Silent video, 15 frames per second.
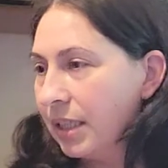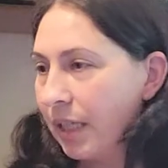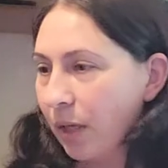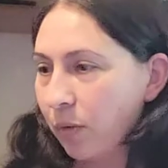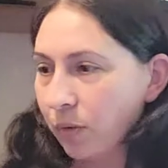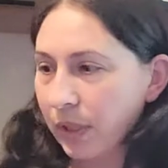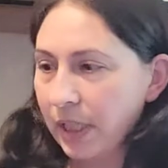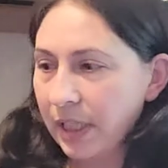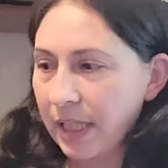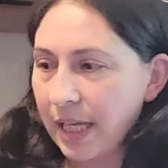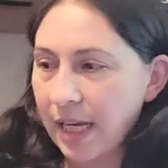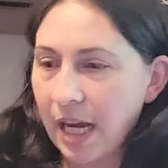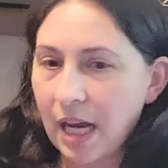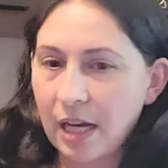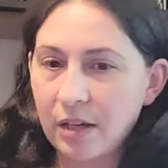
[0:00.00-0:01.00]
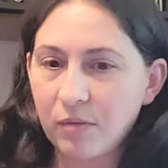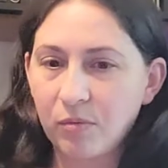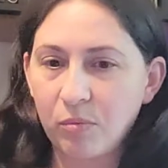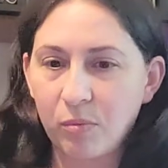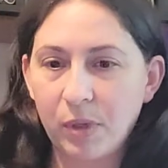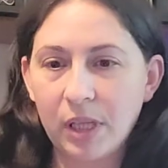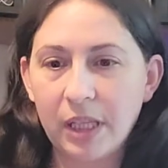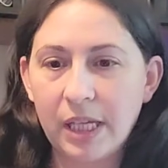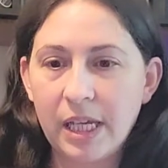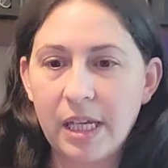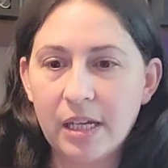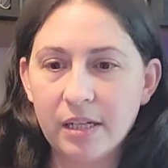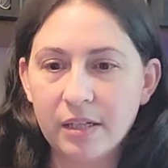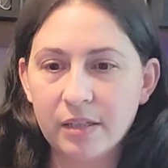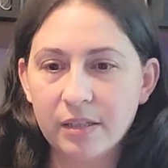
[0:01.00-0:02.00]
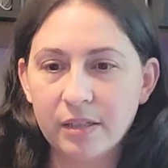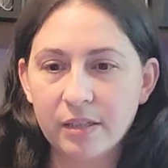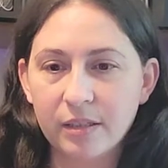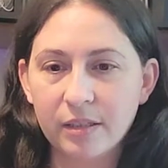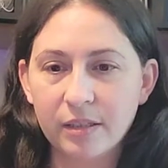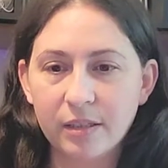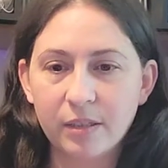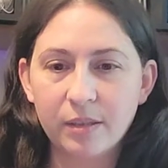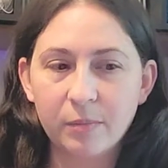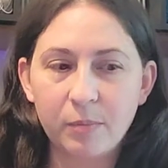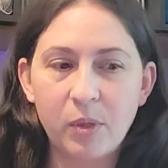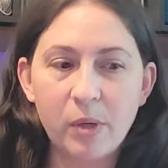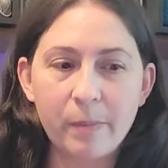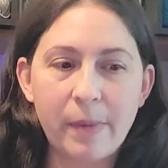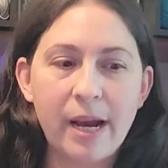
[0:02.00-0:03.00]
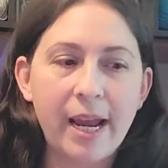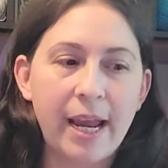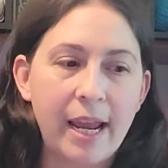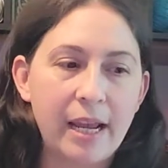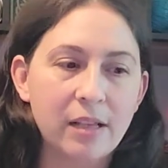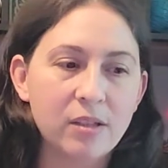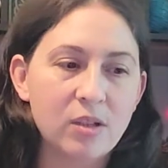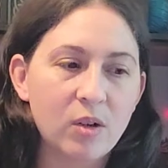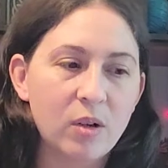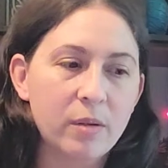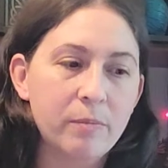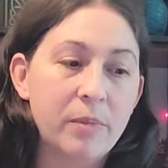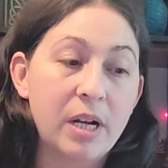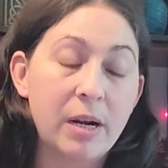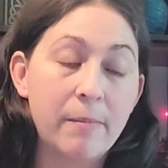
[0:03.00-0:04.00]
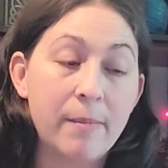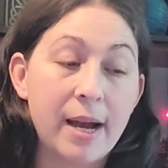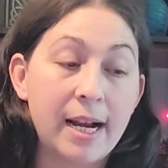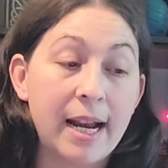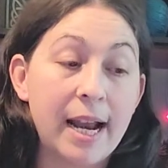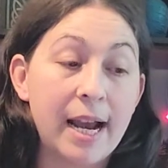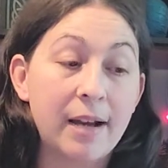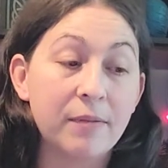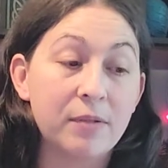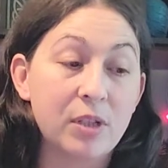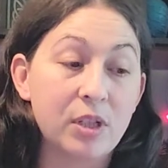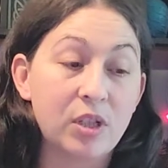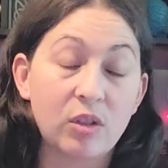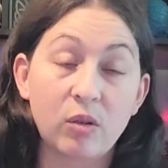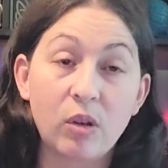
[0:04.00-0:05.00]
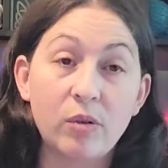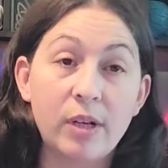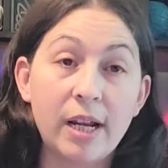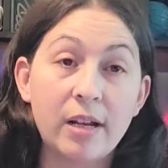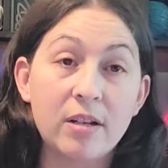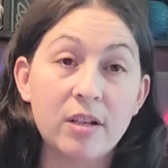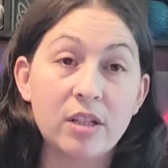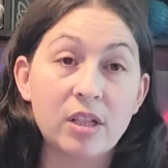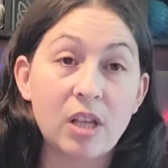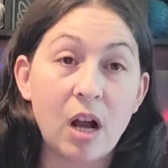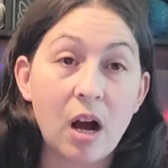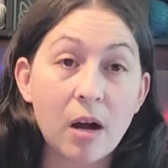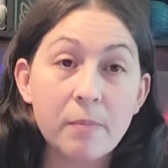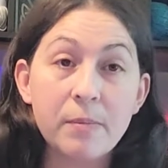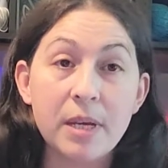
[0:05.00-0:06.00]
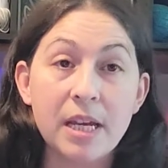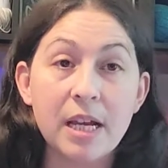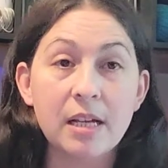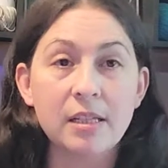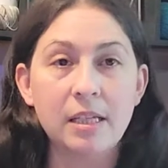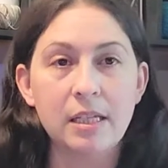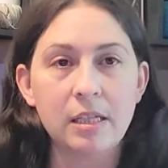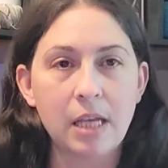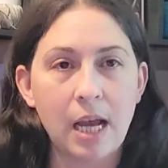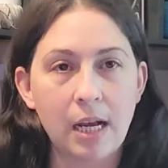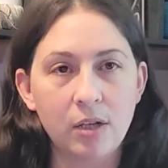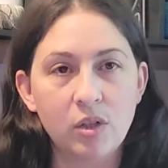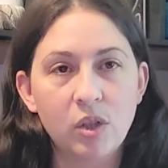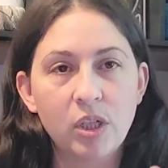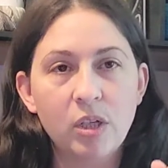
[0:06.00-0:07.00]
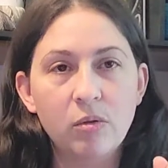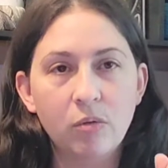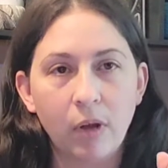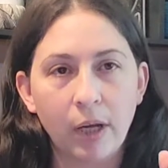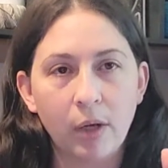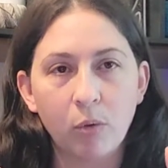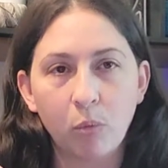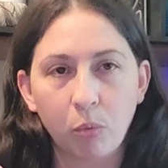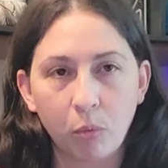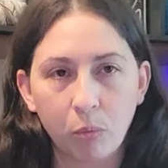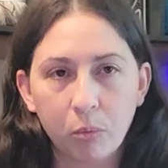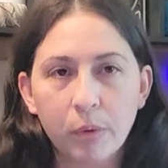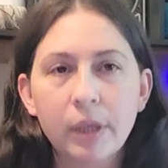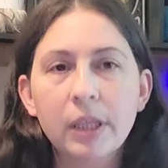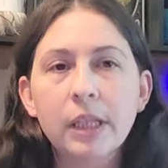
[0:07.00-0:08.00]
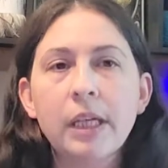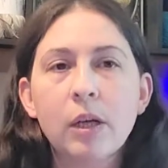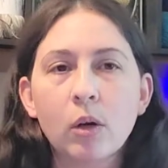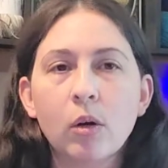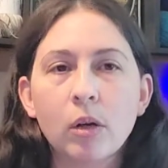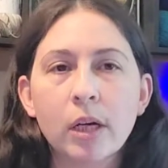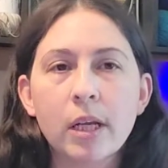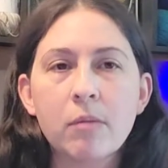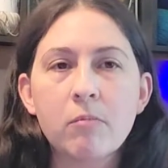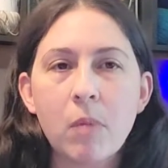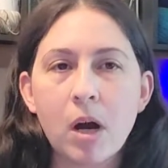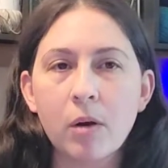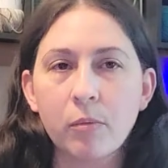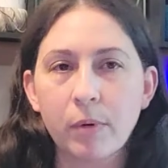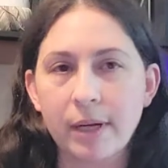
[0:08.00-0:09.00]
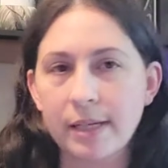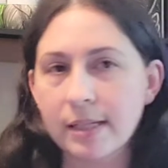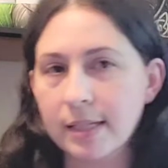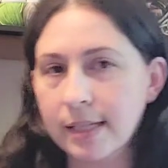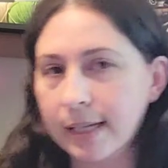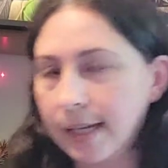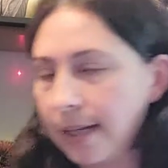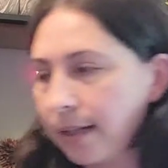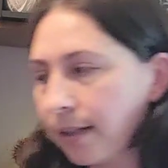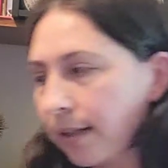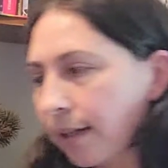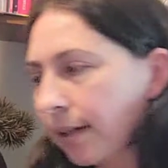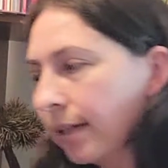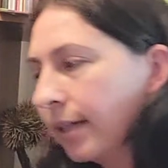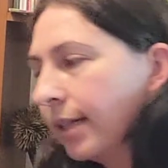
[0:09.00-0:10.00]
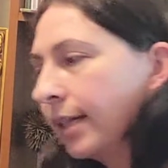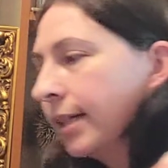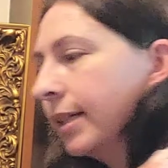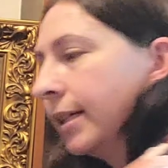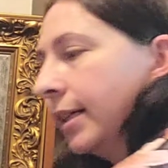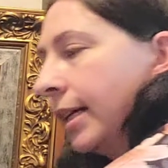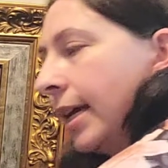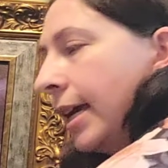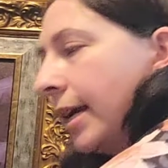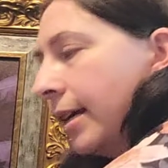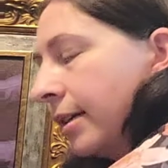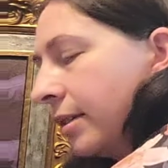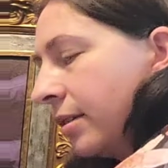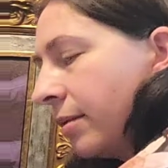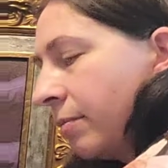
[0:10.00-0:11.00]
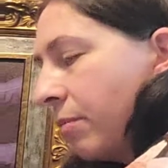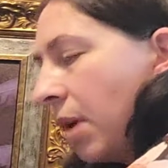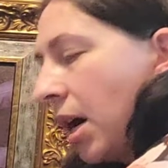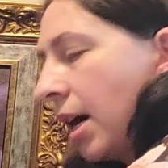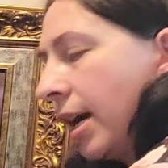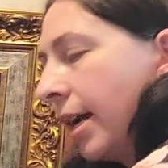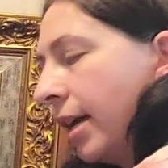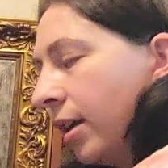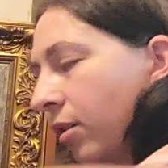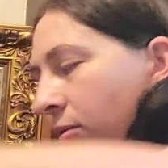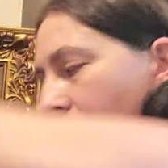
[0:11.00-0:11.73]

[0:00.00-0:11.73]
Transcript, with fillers: the only thing I've really put my hands on, but I'm about to have to slow down and stop because it's actually like really hurting my wrist again, is my